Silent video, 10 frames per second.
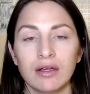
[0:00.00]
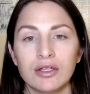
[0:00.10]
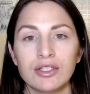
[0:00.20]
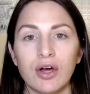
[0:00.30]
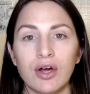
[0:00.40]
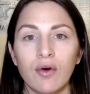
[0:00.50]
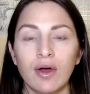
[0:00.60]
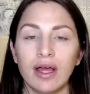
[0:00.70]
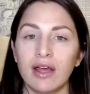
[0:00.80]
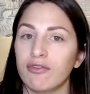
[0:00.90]
So
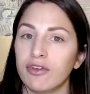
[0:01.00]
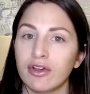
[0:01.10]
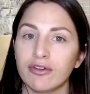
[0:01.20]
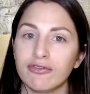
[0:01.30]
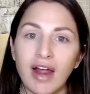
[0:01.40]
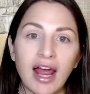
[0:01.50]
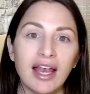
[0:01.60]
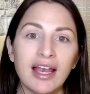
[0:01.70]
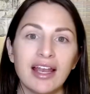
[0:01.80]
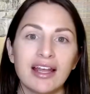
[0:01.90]
if you're a
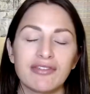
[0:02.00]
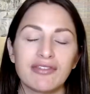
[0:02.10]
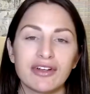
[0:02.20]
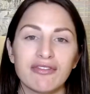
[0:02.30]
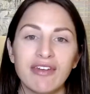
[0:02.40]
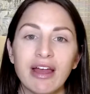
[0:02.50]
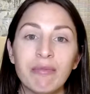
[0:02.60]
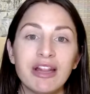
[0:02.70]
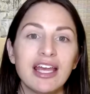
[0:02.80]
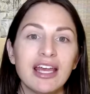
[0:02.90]
friend, if you're
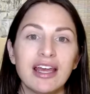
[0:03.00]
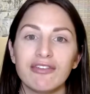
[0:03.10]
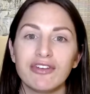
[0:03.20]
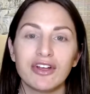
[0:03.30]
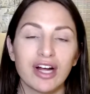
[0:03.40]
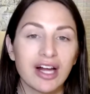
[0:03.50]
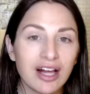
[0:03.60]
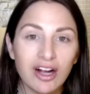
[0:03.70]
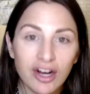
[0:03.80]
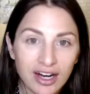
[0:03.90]
family, if you're a
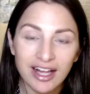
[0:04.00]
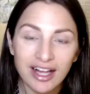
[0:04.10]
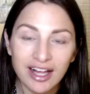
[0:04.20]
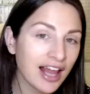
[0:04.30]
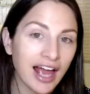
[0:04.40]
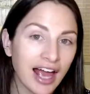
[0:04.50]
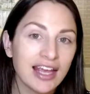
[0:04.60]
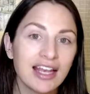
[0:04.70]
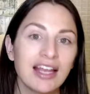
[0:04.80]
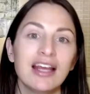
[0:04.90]
current
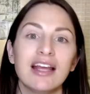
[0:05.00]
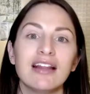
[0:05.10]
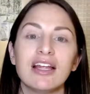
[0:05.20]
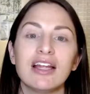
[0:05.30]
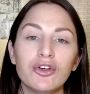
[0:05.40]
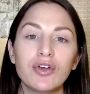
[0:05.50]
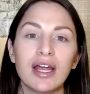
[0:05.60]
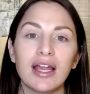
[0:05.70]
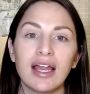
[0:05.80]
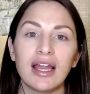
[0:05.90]
client, then you
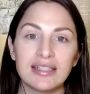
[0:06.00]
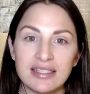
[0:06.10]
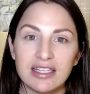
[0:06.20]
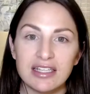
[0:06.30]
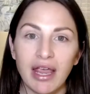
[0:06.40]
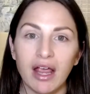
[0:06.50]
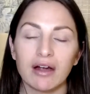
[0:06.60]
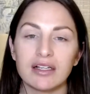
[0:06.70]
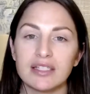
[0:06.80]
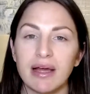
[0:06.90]
can anticipate a
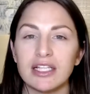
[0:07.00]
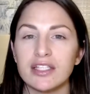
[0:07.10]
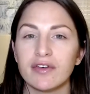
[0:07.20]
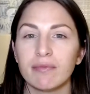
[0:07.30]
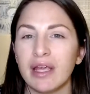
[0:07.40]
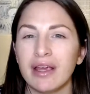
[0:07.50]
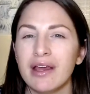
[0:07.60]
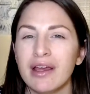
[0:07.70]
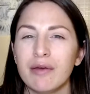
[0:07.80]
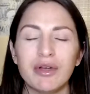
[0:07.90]
response from me.
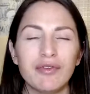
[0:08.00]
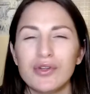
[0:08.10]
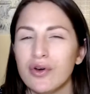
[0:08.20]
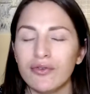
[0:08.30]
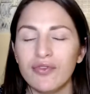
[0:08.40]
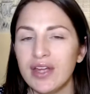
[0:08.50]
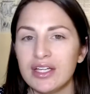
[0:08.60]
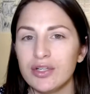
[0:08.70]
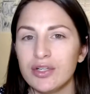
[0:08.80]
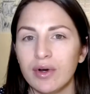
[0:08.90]
But if you don't fit
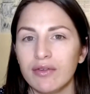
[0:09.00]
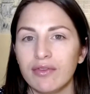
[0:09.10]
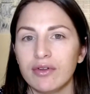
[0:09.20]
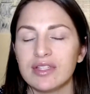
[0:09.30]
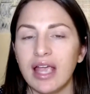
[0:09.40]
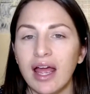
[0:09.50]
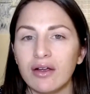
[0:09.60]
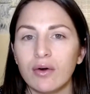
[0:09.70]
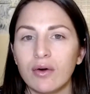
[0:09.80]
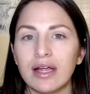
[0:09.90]
into one of those
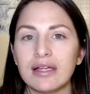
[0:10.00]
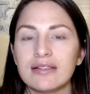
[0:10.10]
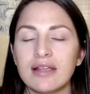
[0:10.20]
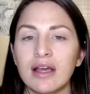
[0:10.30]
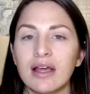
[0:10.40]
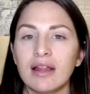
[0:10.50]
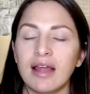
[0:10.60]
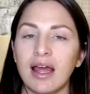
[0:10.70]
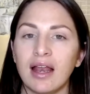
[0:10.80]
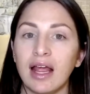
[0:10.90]
categories,
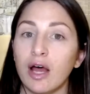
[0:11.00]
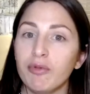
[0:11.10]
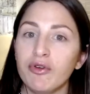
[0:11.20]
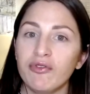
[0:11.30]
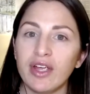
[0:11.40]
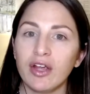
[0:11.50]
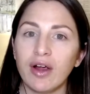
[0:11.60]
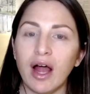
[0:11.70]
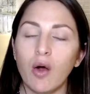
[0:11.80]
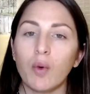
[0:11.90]
then I help you figure
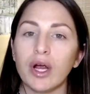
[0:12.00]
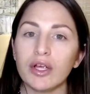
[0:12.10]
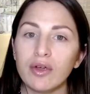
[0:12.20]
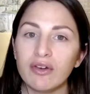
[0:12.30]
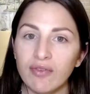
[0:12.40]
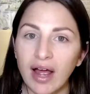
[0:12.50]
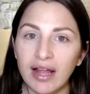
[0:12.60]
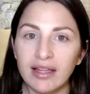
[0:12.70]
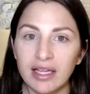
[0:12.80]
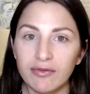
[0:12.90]
out where you can find
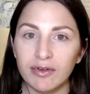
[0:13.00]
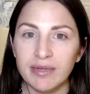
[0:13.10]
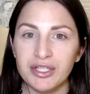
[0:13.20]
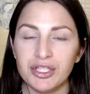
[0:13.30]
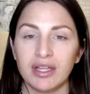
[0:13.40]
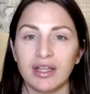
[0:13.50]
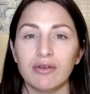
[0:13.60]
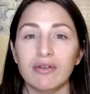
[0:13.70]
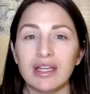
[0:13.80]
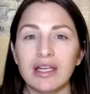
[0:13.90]
the information that
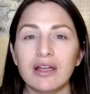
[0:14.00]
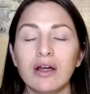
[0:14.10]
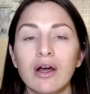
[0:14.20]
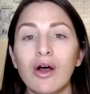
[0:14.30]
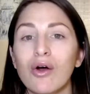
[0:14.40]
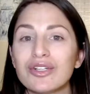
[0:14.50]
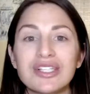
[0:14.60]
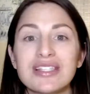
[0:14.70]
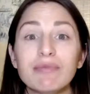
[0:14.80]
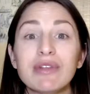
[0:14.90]
you need, or
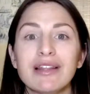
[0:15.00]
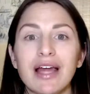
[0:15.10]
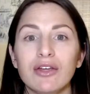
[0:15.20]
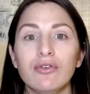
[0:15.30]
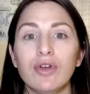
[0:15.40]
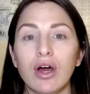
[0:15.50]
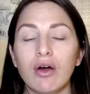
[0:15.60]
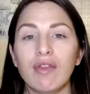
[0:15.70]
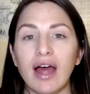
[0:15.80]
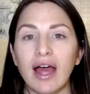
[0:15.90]
just simply let you know
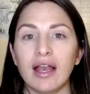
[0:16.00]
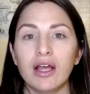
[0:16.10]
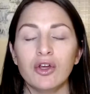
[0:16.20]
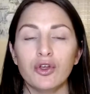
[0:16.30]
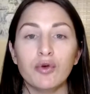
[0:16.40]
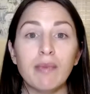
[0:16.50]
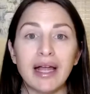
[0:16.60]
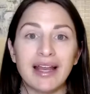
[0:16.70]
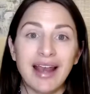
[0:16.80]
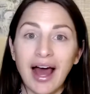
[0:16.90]
that you
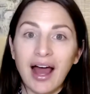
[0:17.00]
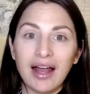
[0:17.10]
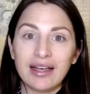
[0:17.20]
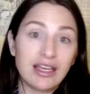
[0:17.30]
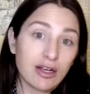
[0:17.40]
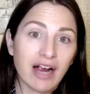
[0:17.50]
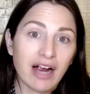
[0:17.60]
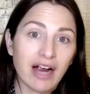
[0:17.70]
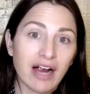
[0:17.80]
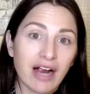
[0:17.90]
might not hear
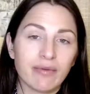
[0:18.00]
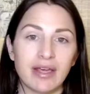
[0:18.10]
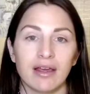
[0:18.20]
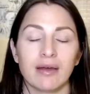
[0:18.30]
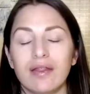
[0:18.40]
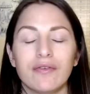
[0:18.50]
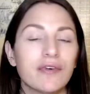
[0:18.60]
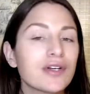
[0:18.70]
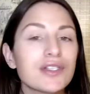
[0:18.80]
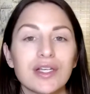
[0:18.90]
back from me. The
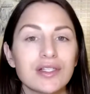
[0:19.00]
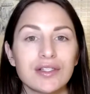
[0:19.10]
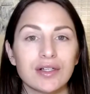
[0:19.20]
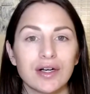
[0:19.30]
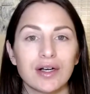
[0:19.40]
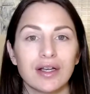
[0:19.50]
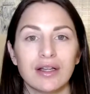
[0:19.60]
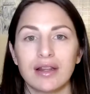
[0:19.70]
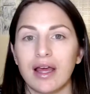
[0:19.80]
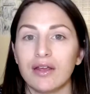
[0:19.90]
first concern
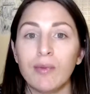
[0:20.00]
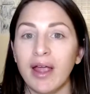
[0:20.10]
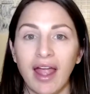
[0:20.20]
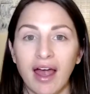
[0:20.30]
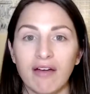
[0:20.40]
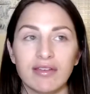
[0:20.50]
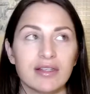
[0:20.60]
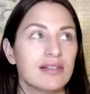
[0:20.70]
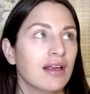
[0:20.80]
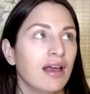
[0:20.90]
that you might have
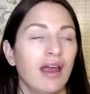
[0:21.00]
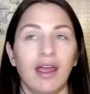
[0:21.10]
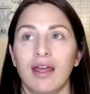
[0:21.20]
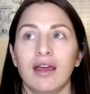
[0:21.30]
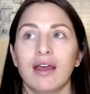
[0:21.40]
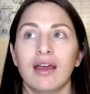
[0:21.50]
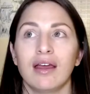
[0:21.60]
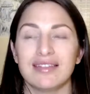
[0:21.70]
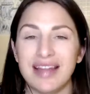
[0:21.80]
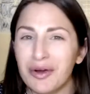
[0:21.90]
is, hey,
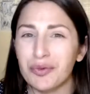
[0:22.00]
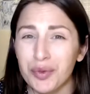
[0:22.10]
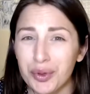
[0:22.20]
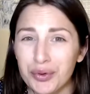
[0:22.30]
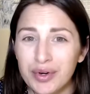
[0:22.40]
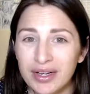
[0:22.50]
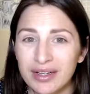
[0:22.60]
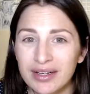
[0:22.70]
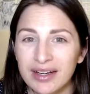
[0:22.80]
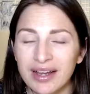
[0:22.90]
is that rude?
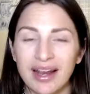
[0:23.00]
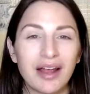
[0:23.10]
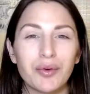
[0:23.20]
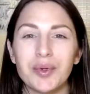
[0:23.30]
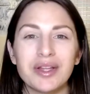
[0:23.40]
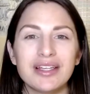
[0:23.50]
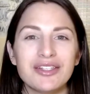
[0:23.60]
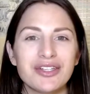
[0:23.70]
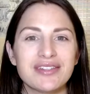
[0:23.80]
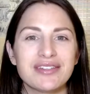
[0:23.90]
Can I really
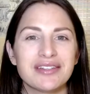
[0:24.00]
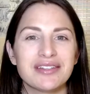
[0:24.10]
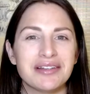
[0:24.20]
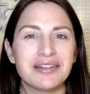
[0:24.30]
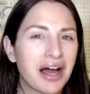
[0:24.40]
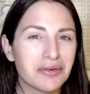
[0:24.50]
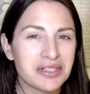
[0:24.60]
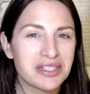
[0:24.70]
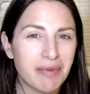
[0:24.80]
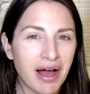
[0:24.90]
just not
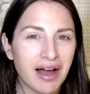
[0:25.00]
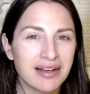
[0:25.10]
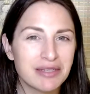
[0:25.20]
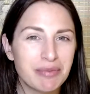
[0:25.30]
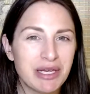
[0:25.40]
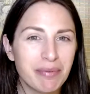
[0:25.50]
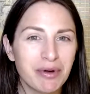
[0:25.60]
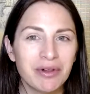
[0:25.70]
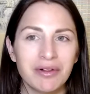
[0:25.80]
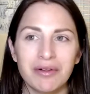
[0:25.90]
respond to
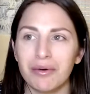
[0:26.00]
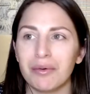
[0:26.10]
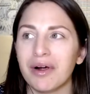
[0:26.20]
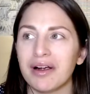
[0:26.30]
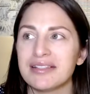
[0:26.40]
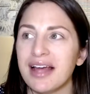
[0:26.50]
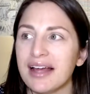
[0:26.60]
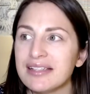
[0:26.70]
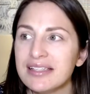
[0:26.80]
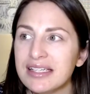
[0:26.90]
people or to
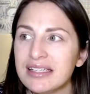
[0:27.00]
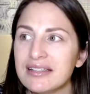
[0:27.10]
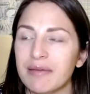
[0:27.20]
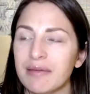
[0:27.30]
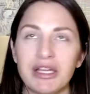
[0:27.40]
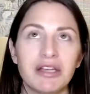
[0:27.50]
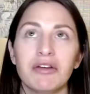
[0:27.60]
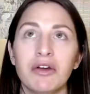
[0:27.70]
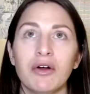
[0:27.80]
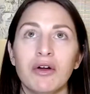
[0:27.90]
entities? I mean,
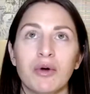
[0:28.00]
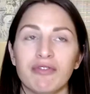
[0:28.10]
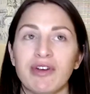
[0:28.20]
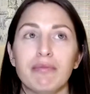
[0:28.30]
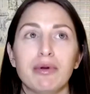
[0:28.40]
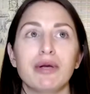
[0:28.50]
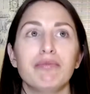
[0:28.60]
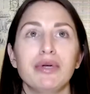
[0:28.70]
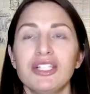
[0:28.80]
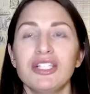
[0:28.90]
what if I burn
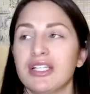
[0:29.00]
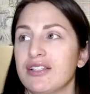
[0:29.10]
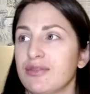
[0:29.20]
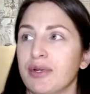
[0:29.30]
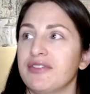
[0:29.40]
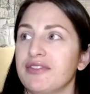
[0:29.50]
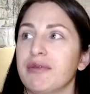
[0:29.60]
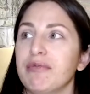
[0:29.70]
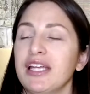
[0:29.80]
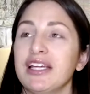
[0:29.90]
bridges? What if
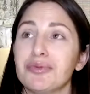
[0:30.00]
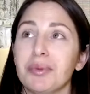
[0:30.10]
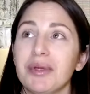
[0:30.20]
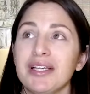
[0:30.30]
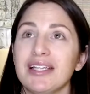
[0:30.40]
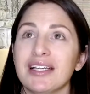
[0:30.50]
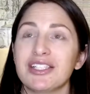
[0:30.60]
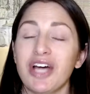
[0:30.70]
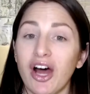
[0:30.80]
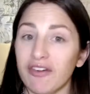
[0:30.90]
somebody gets really ticked
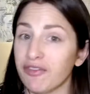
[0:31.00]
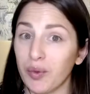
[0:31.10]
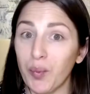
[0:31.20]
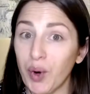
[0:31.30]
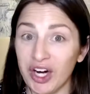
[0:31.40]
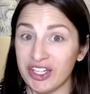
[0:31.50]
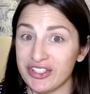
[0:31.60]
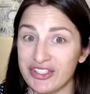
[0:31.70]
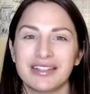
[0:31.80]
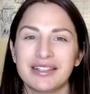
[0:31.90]
off, or
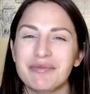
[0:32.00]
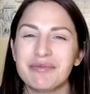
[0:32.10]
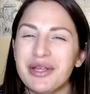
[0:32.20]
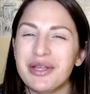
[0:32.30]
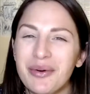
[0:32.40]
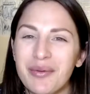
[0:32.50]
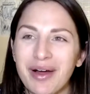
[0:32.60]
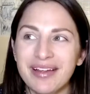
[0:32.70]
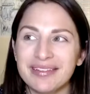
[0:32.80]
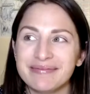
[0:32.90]
worse? But you know
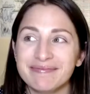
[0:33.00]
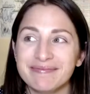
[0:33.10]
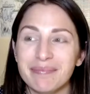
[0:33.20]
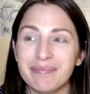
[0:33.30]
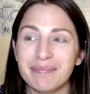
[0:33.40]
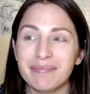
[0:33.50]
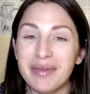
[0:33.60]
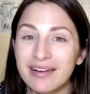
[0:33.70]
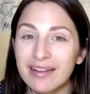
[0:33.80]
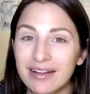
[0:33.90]
what?
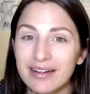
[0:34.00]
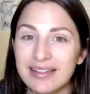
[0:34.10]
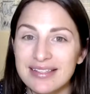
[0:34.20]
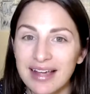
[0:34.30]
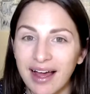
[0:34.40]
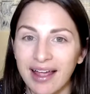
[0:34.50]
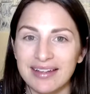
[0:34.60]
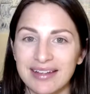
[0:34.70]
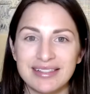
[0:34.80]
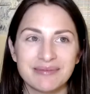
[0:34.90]
Being clear is
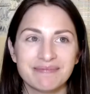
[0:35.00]
kind.